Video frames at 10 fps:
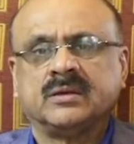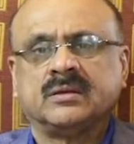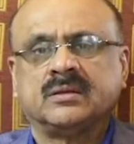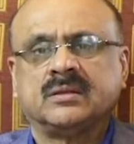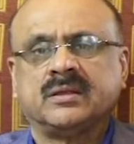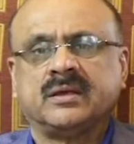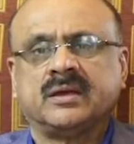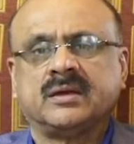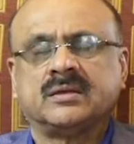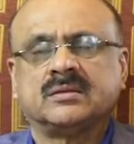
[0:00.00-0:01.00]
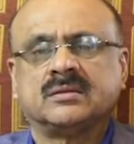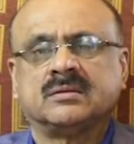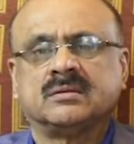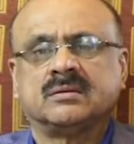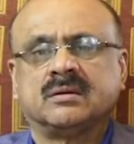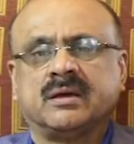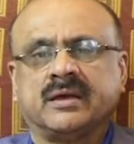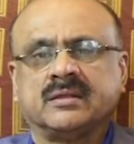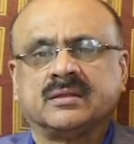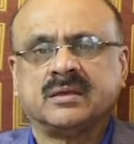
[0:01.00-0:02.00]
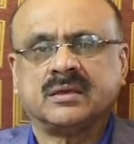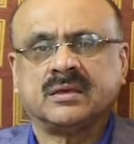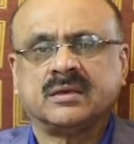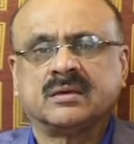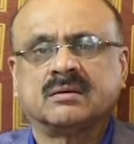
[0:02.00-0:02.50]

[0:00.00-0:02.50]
then I think